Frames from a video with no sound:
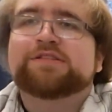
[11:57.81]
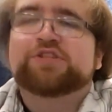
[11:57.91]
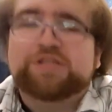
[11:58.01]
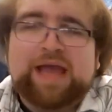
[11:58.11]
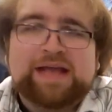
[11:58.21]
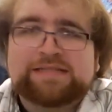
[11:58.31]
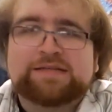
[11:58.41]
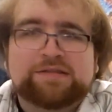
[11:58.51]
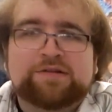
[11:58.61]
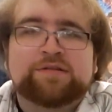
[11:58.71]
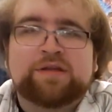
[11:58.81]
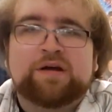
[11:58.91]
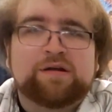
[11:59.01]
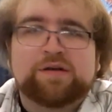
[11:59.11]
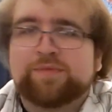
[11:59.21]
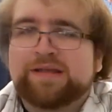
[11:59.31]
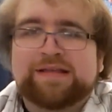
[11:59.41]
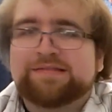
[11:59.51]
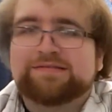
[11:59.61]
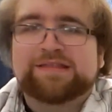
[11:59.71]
she has to learn the hard way that